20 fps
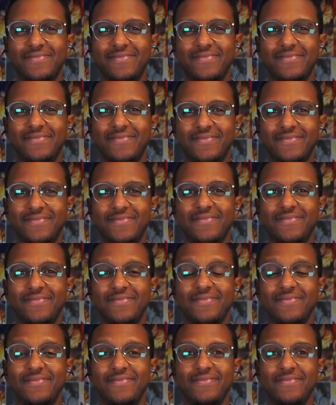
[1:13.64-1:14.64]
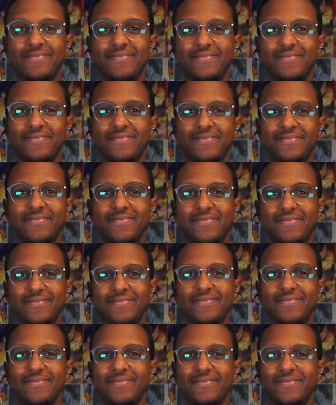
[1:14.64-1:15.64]

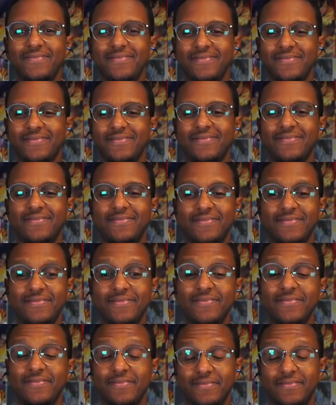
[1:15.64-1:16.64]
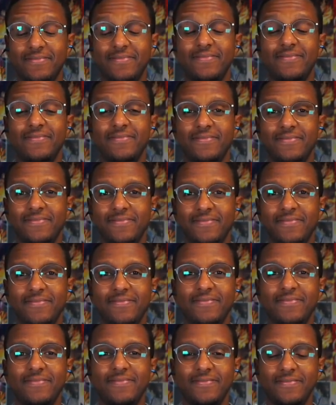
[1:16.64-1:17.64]

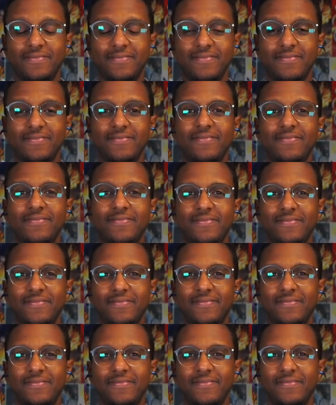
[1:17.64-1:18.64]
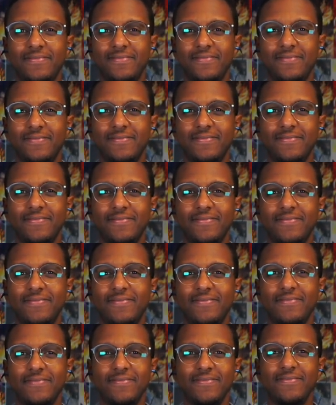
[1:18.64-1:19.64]

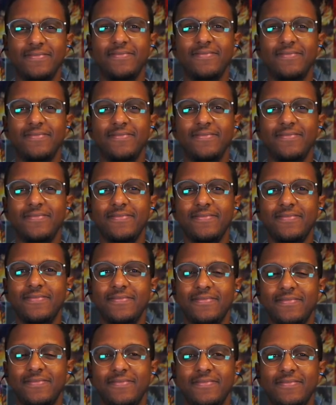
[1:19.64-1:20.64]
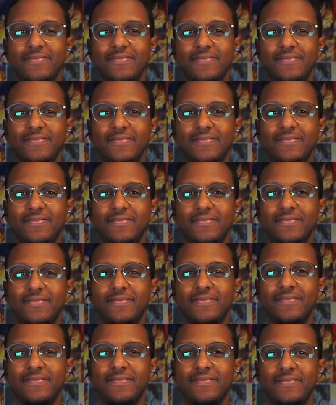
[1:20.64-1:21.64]
(not speaking)